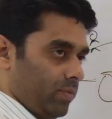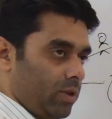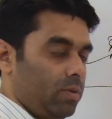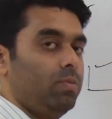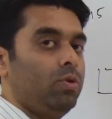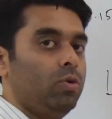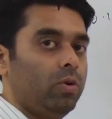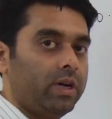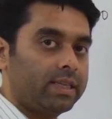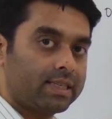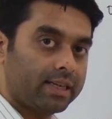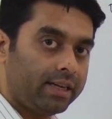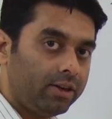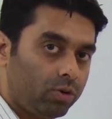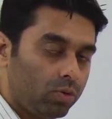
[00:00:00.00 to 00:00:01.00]
Mu s
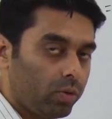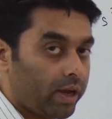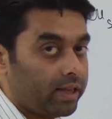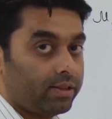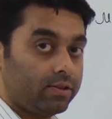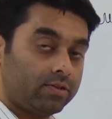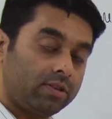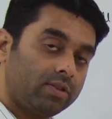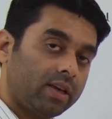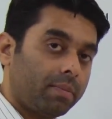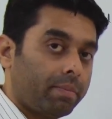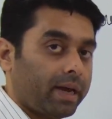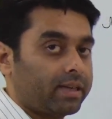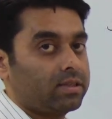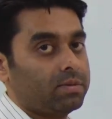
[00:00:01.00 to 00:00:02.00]
into n. This is our
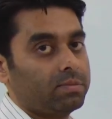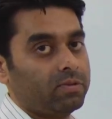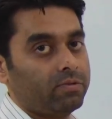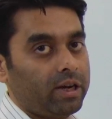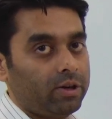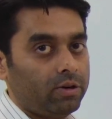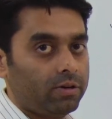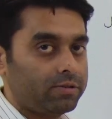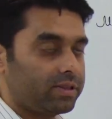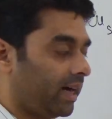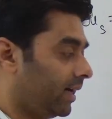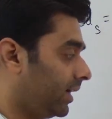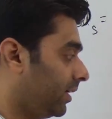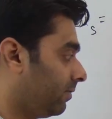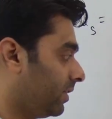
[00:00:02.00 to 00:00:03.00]
maximum value of
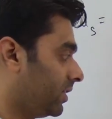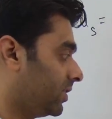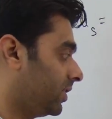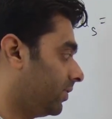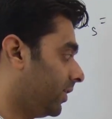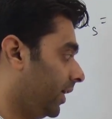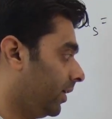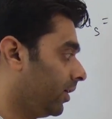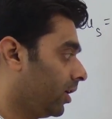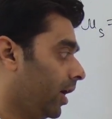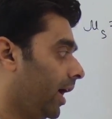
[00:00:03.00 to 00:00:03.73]
static friction, right?